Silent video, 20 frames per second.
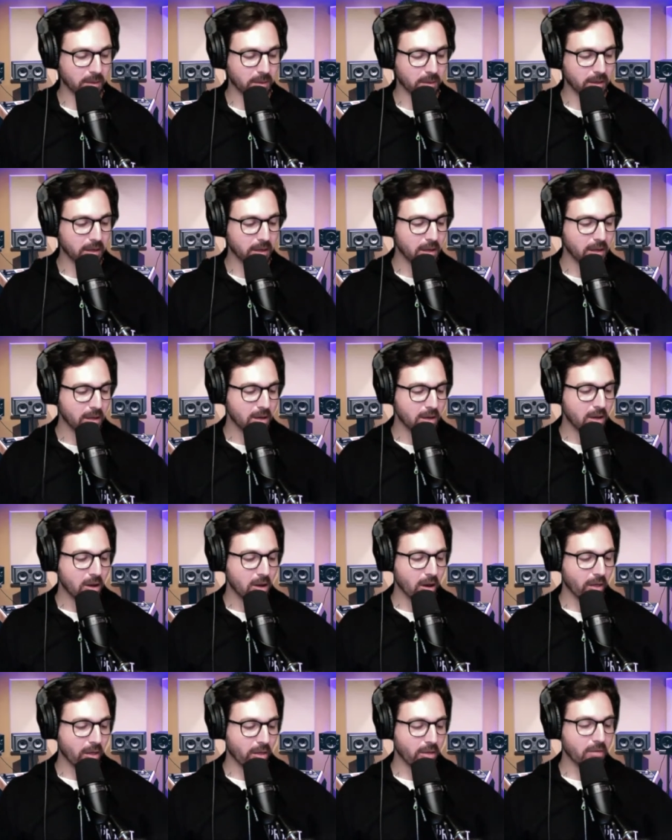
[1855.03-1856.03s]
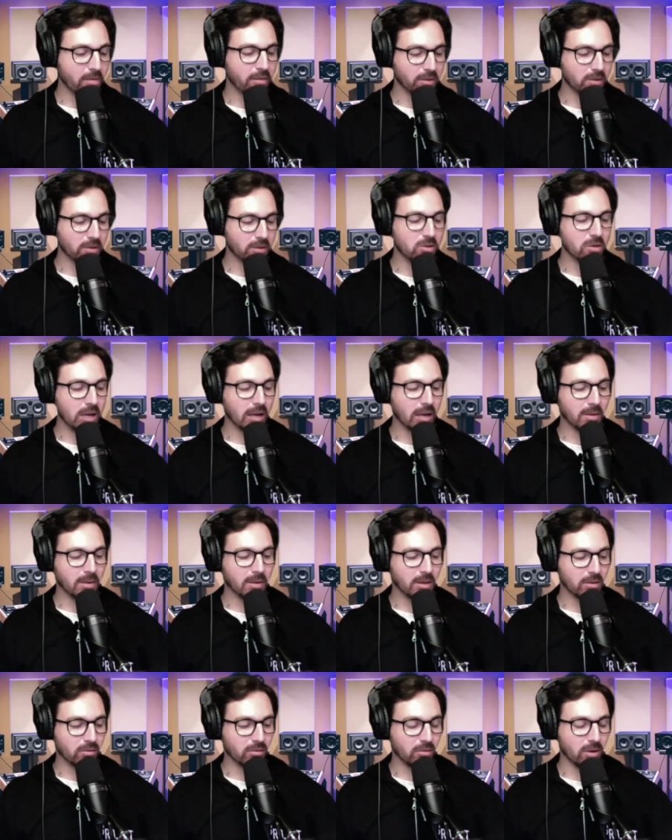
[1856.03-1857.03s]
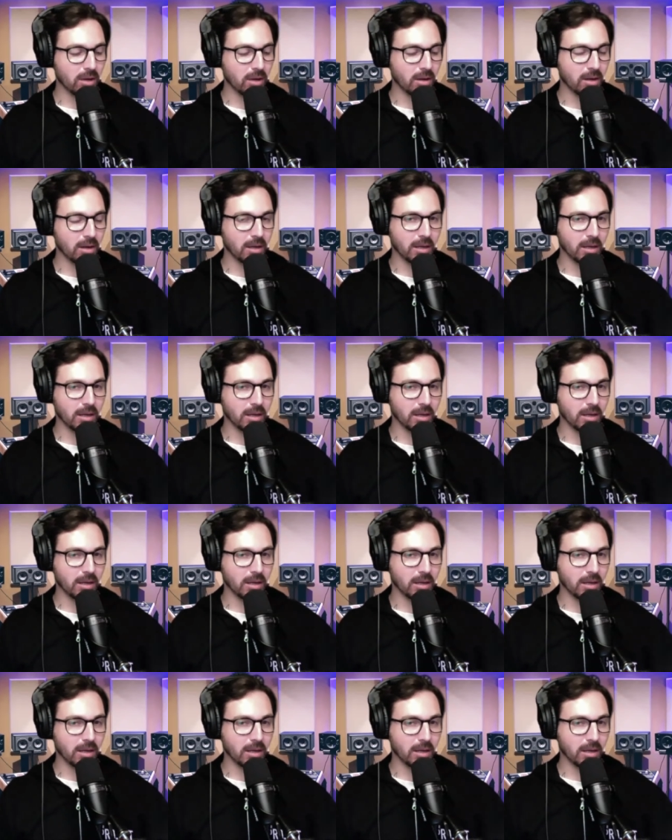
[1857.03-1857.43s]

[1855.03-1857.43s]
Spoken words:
But I think the physician element is right.